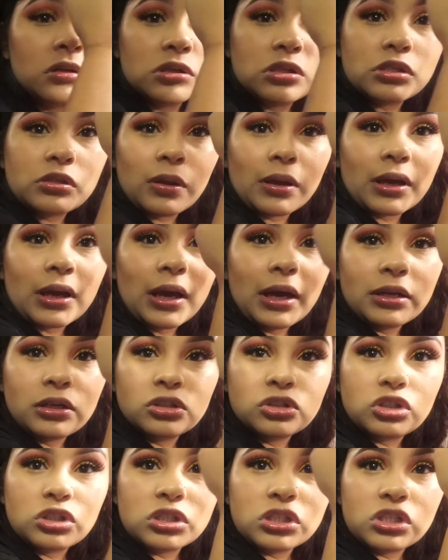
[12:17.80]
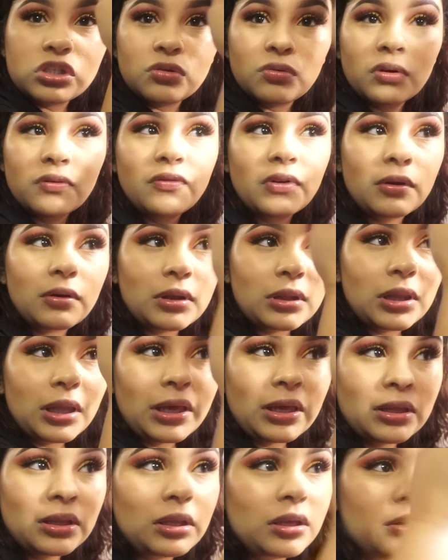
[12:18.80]
So I kind of just do it very
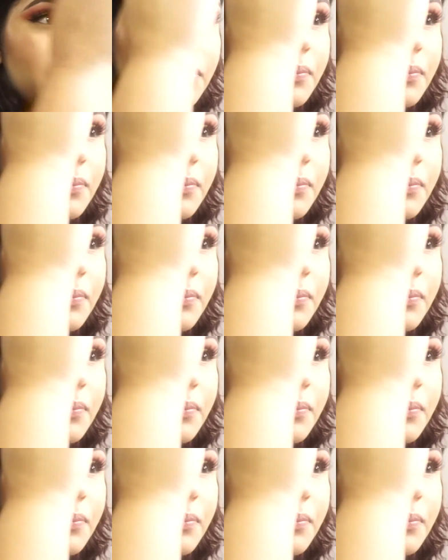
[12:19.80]
lightly.